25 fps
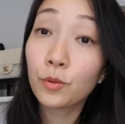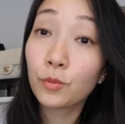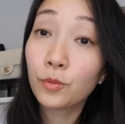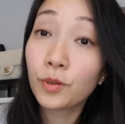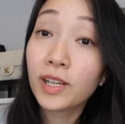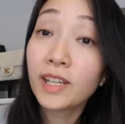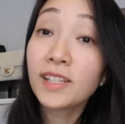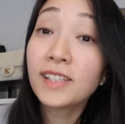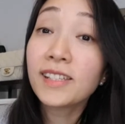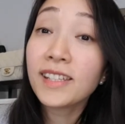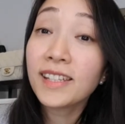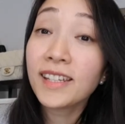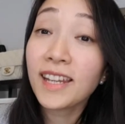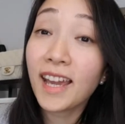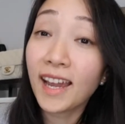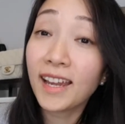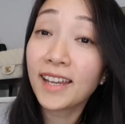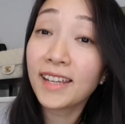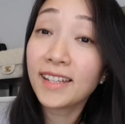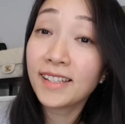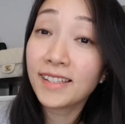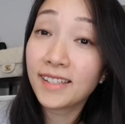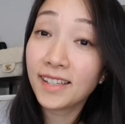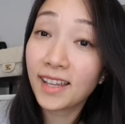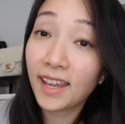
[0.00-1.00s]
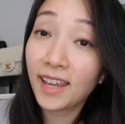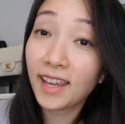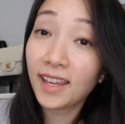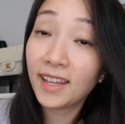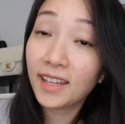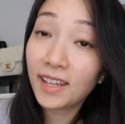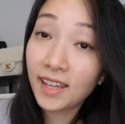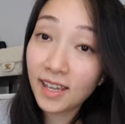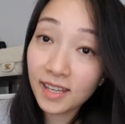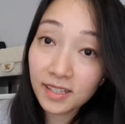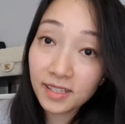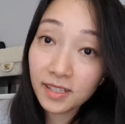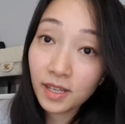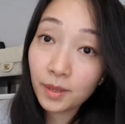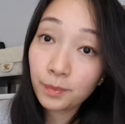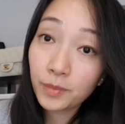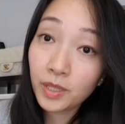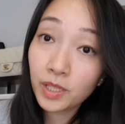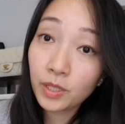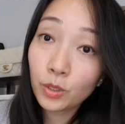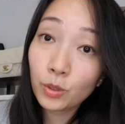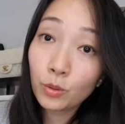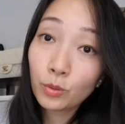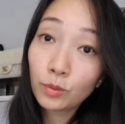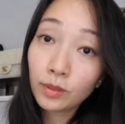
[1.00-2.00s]
The reason I say get
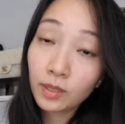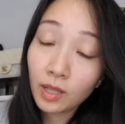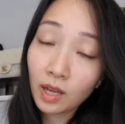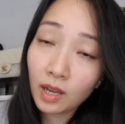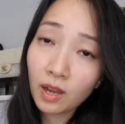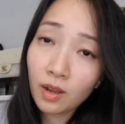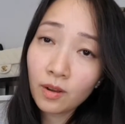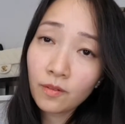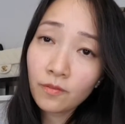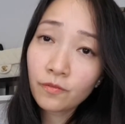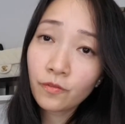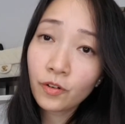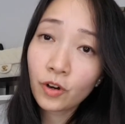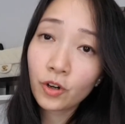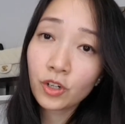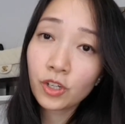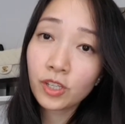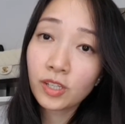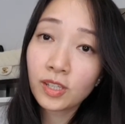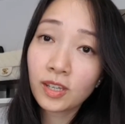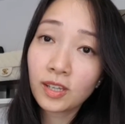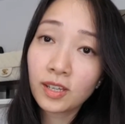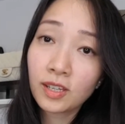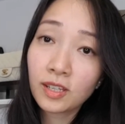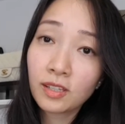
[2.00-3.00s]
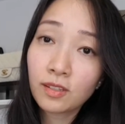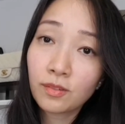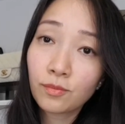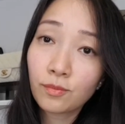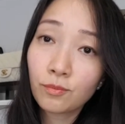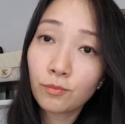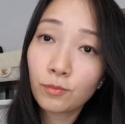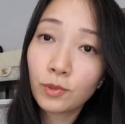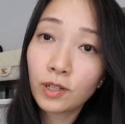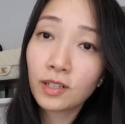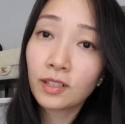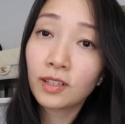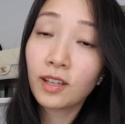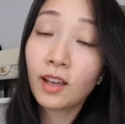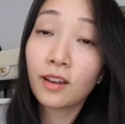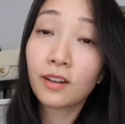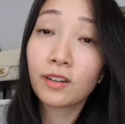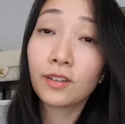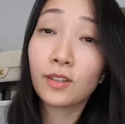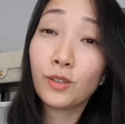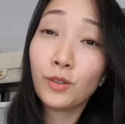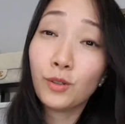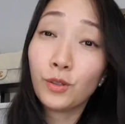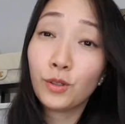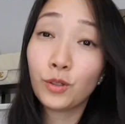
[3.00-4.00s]
something you love versus what a
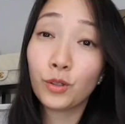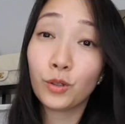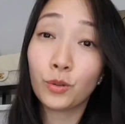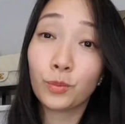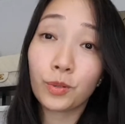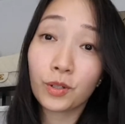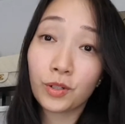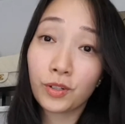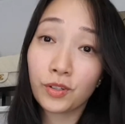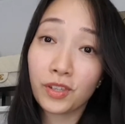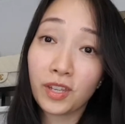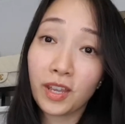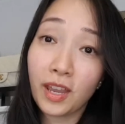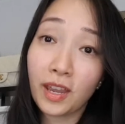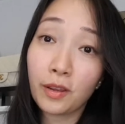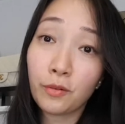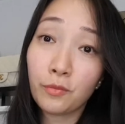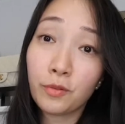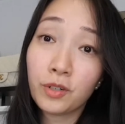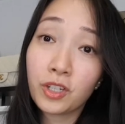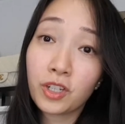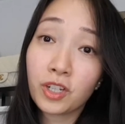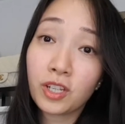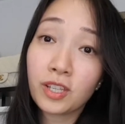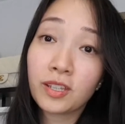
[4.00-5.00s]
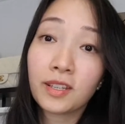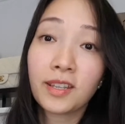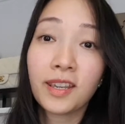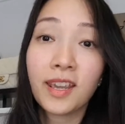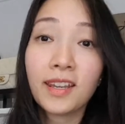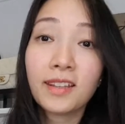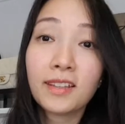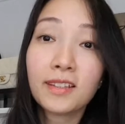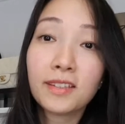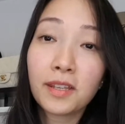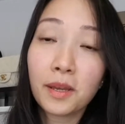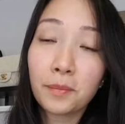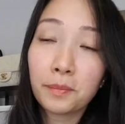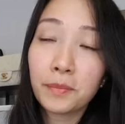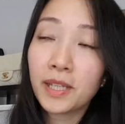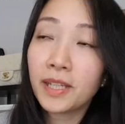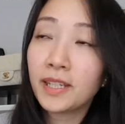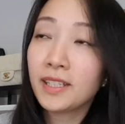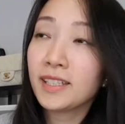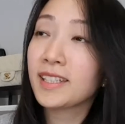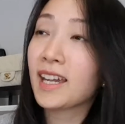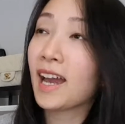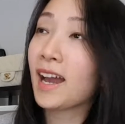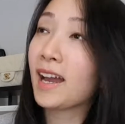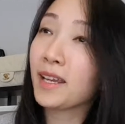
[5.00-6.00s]
lot of YouTubers say, which is get
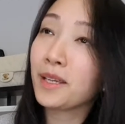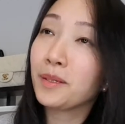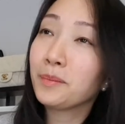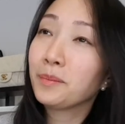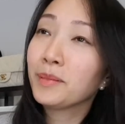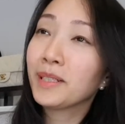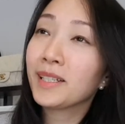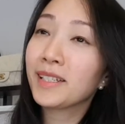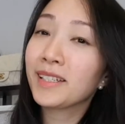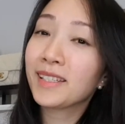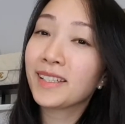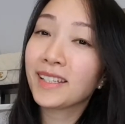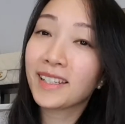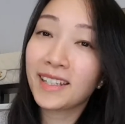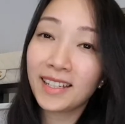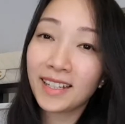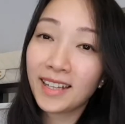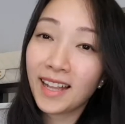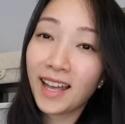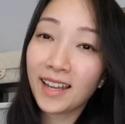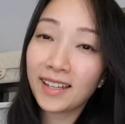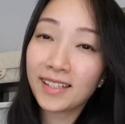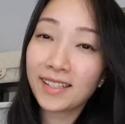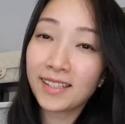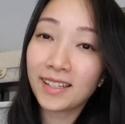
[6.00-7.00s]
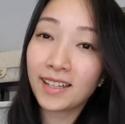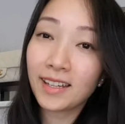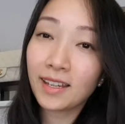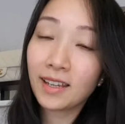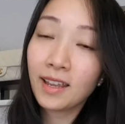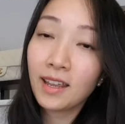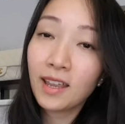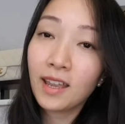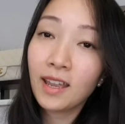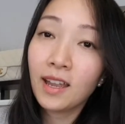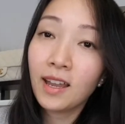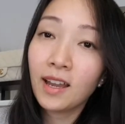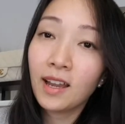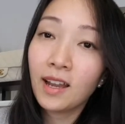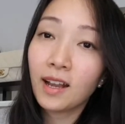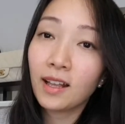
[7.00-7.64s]
something timeless and classic.